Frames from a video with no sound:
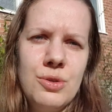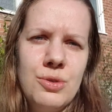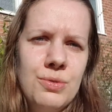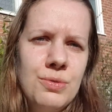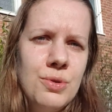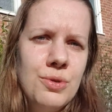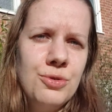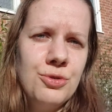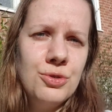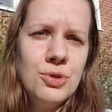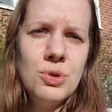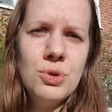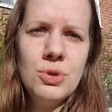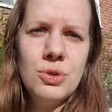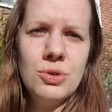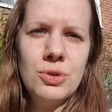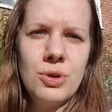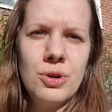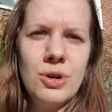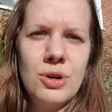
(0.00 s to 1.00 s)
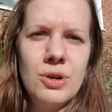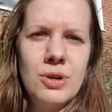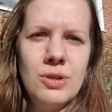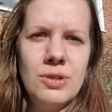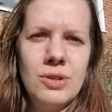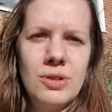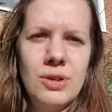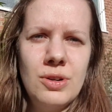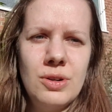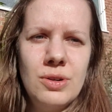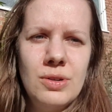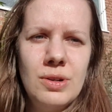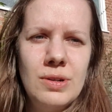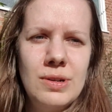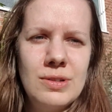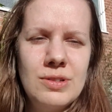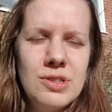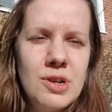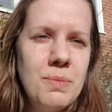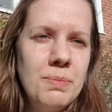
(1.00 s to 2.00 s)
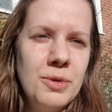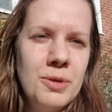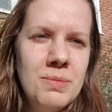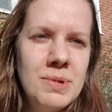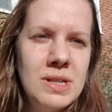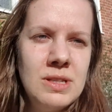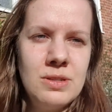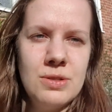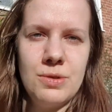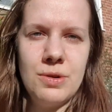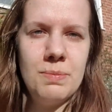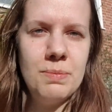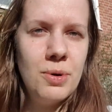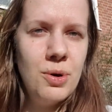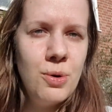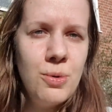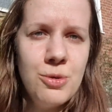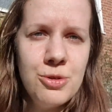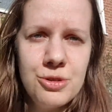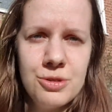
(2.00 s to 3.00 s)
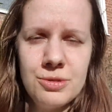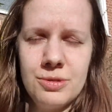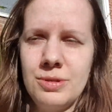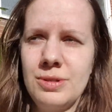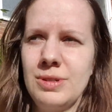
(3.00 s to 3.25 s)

through food or supplements or both.